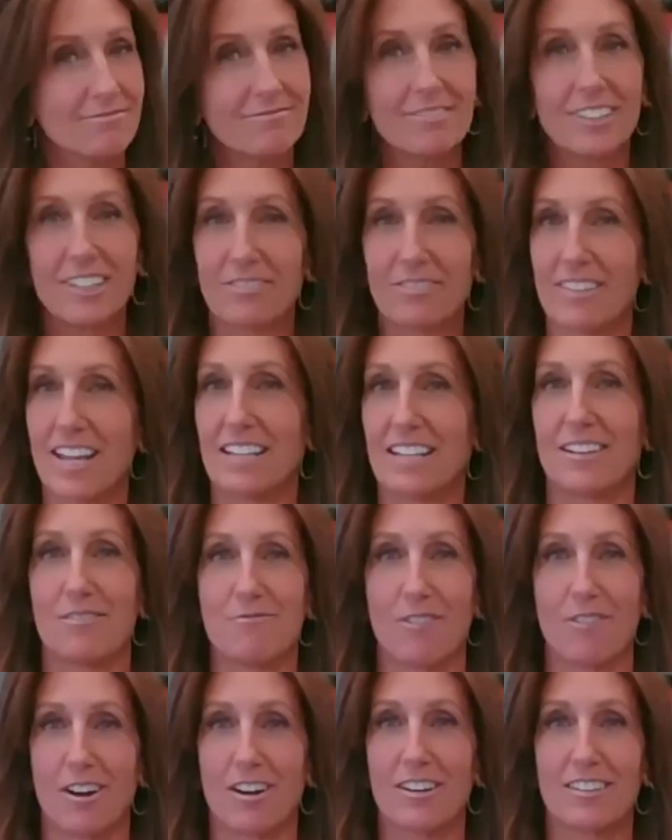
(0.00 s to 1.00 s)
What if that
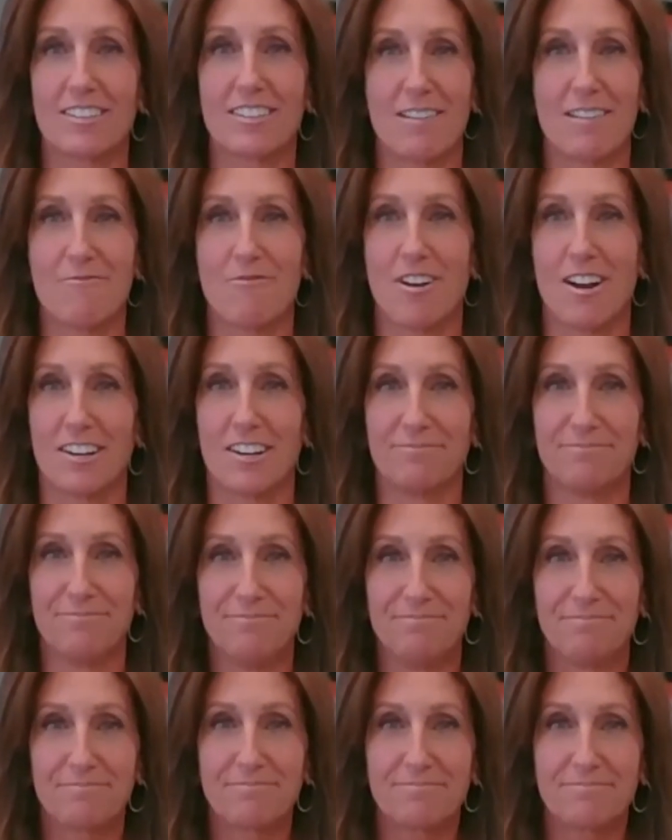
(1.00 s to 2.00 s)
doesn't work? Then what?
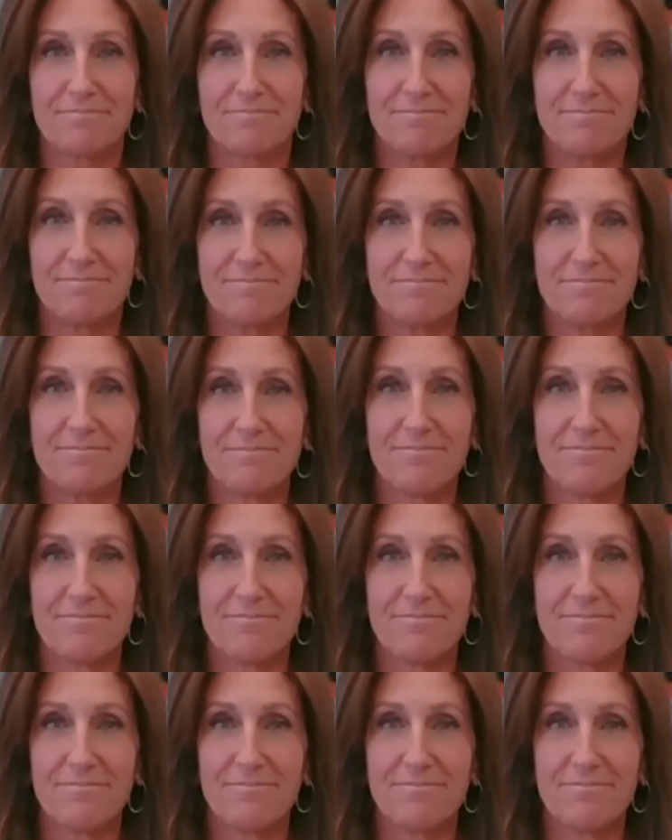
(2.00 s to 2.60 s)
If the